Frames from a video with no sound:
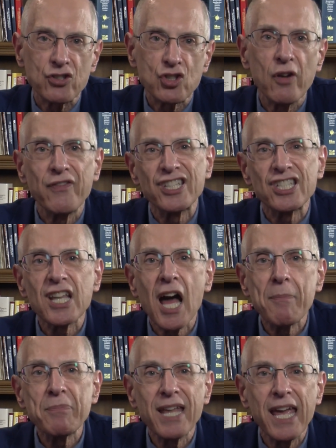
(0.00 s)
So if you
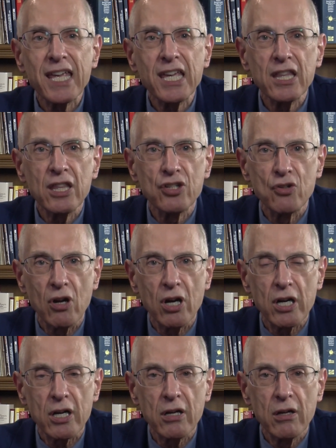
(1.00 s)
stop taking the
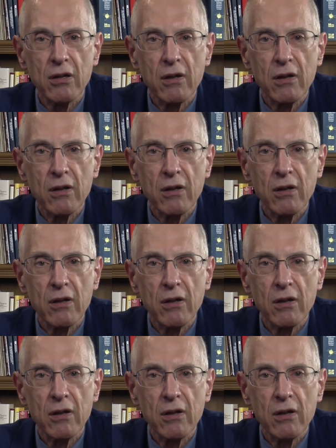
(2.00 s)
drug,